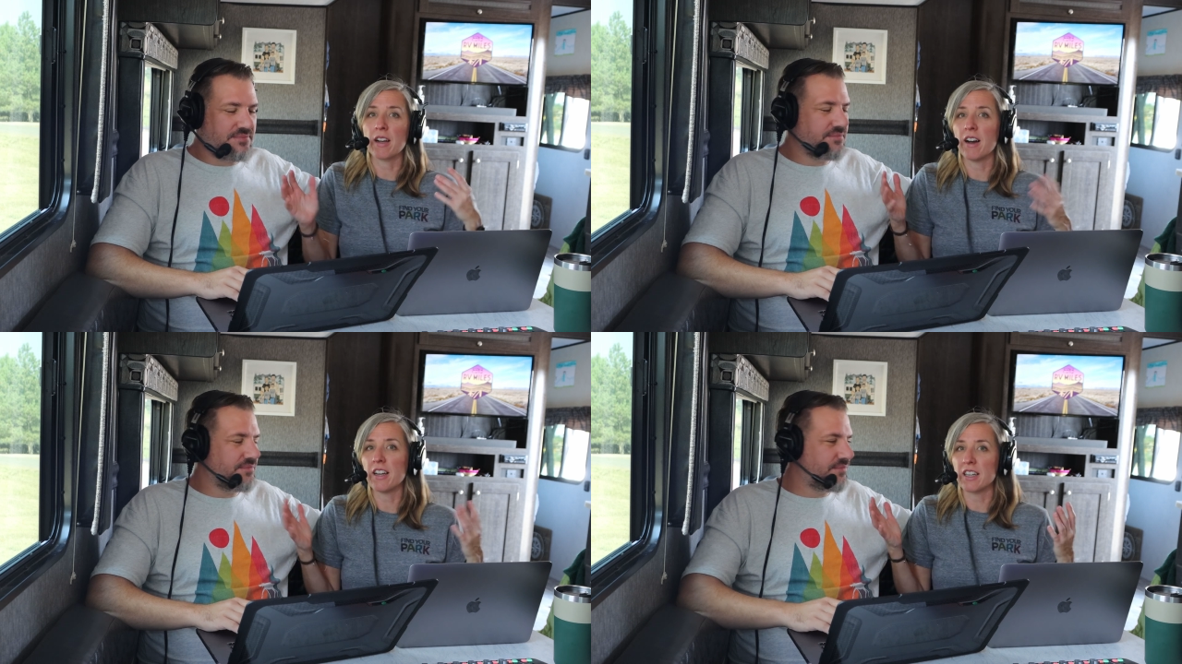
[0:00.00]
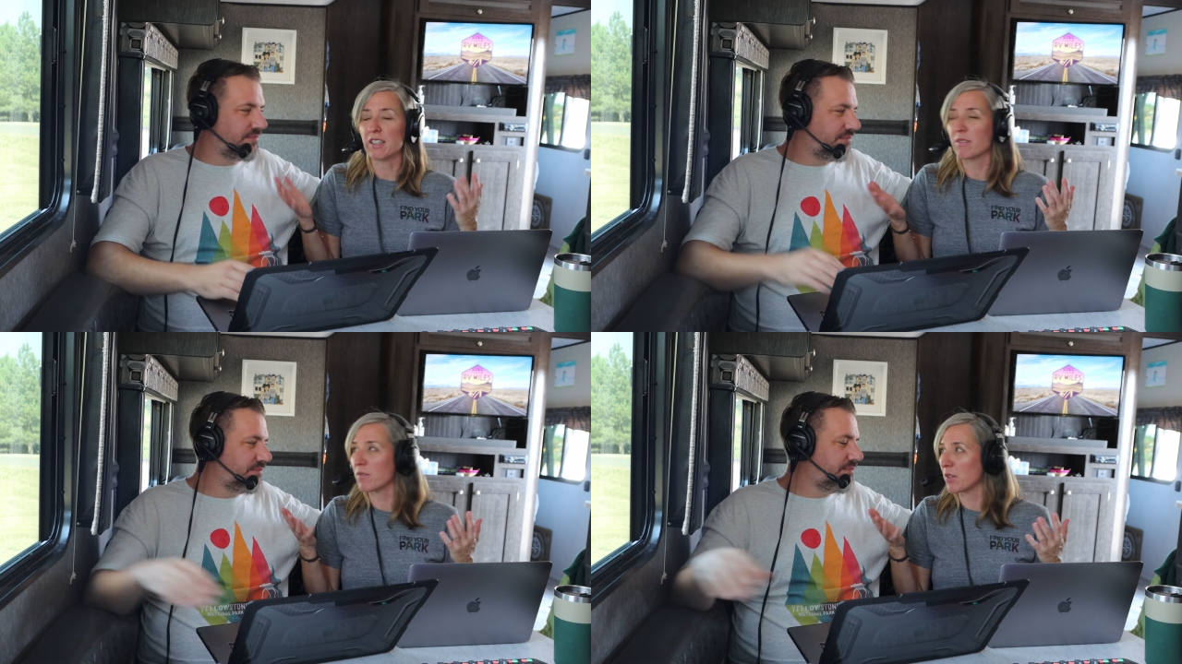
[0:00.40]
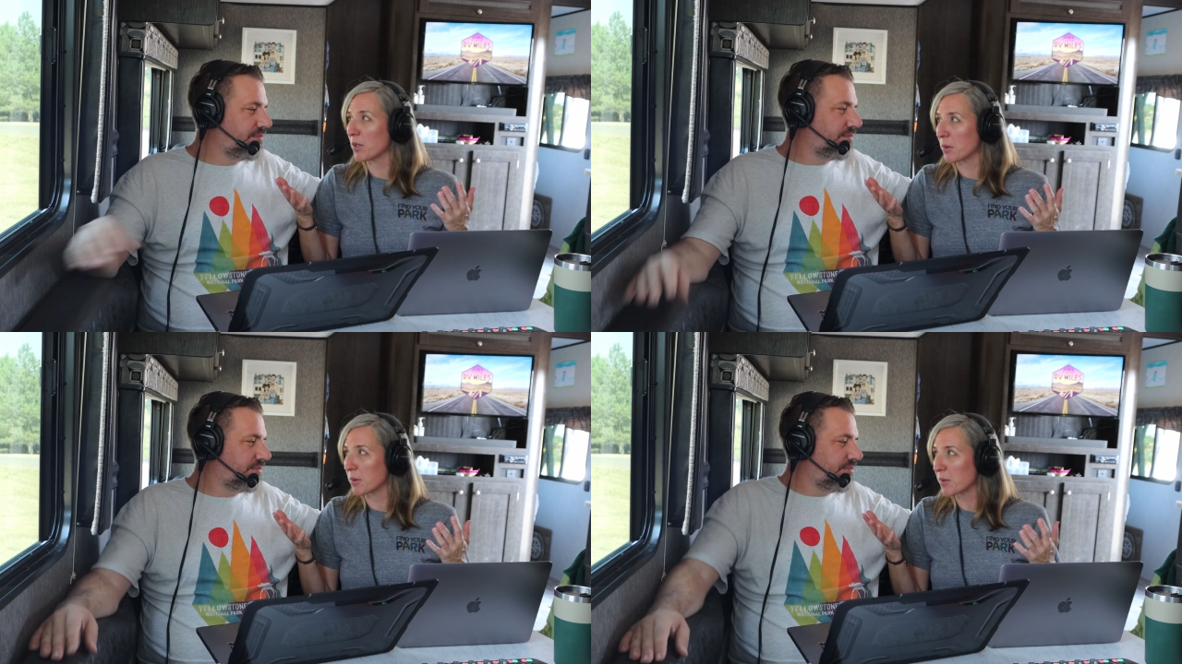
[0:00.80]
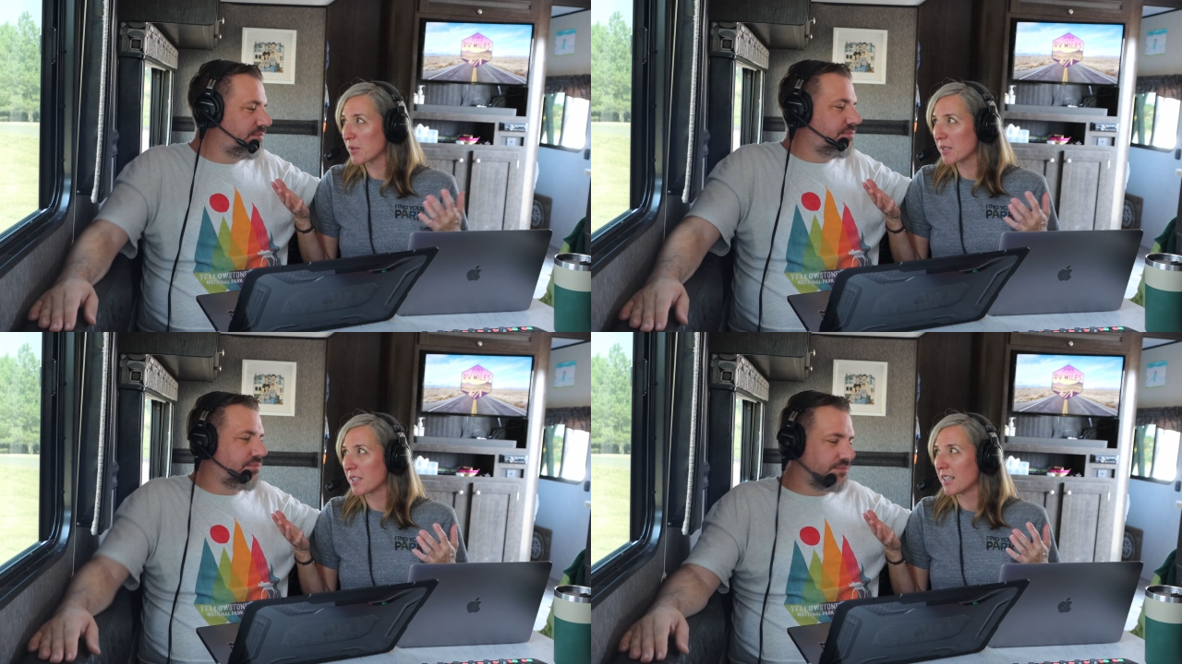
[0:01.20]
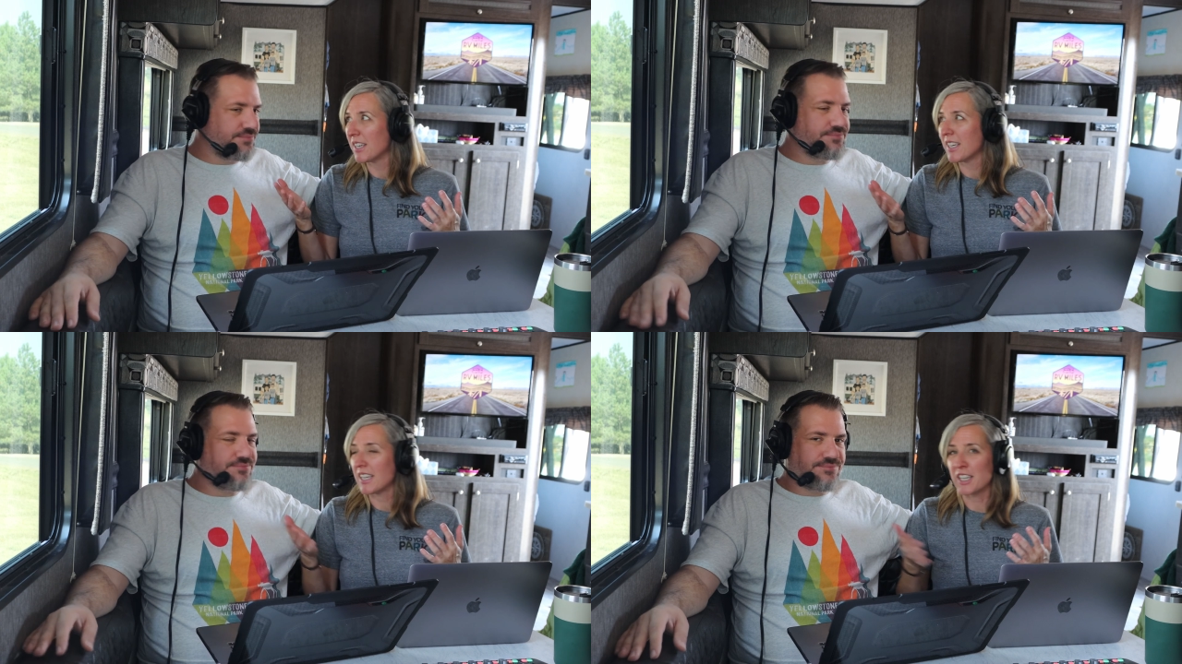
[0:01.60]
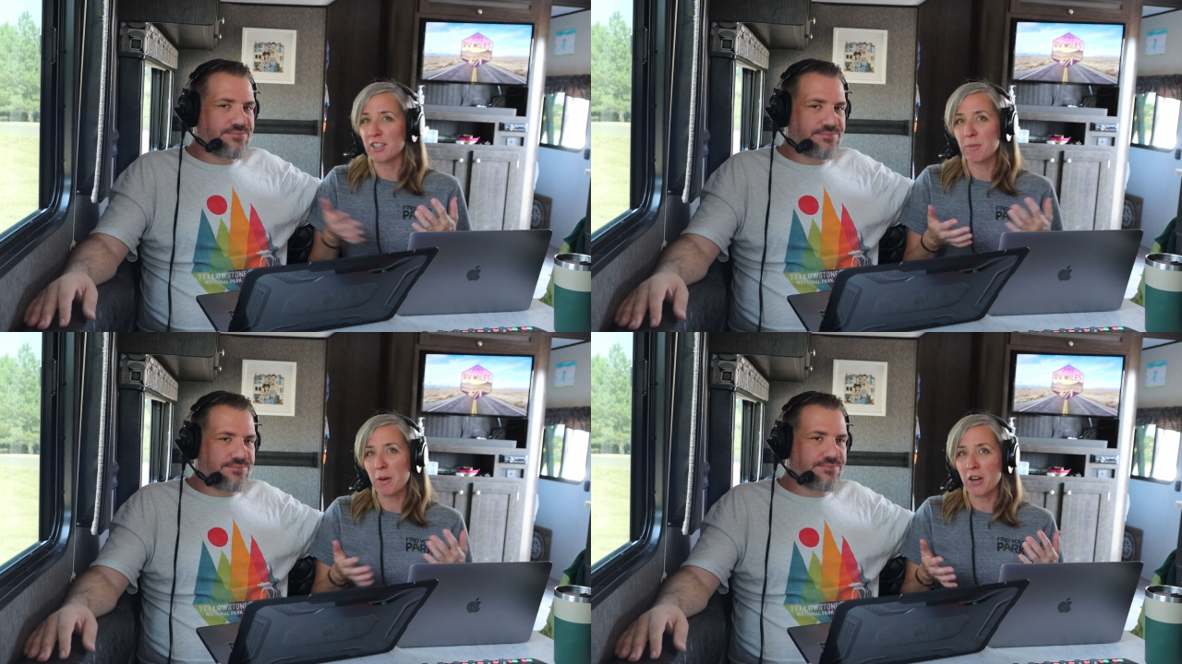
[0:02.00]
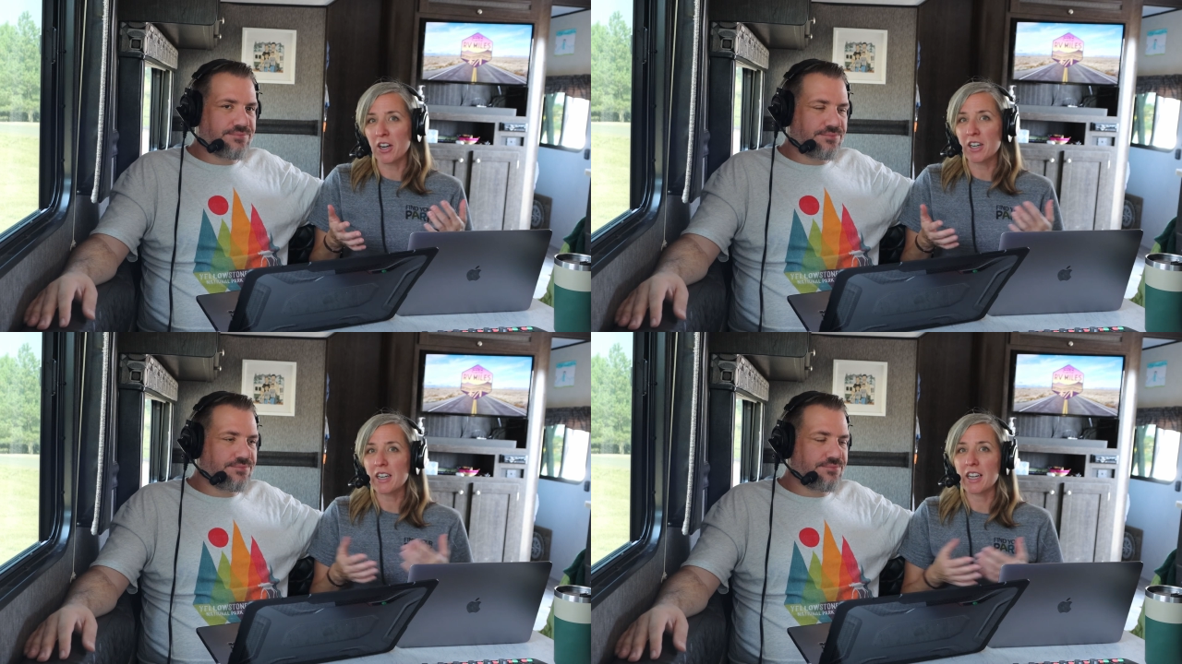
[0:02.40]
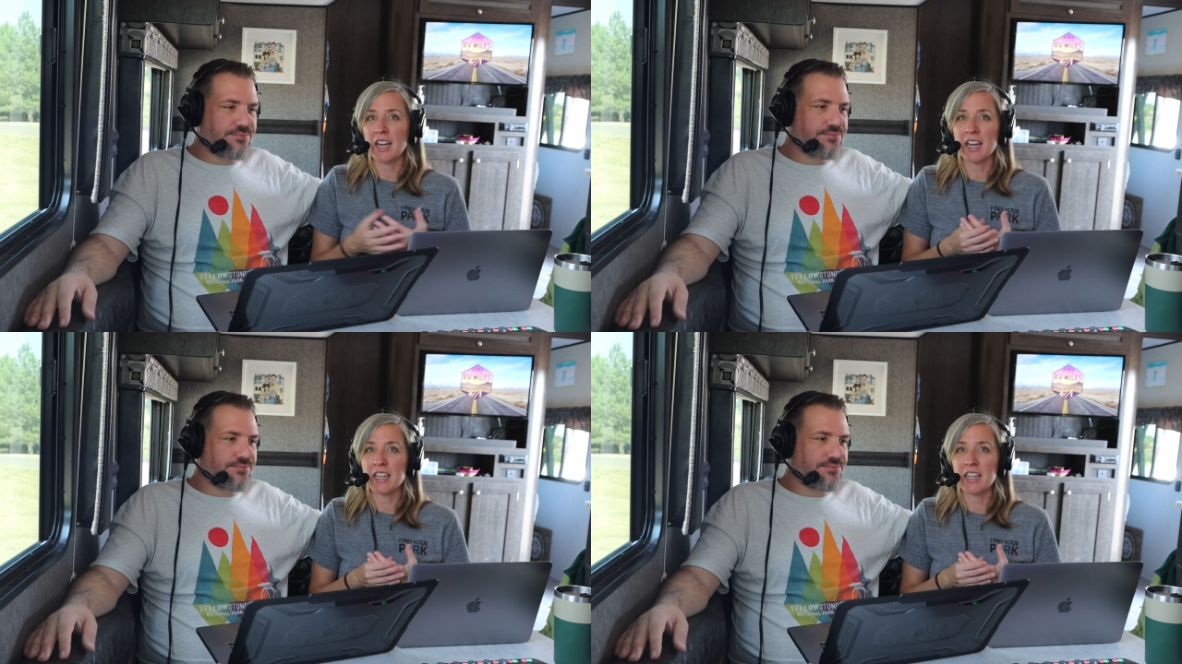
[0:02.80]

Speaker 1: iconic views in the park.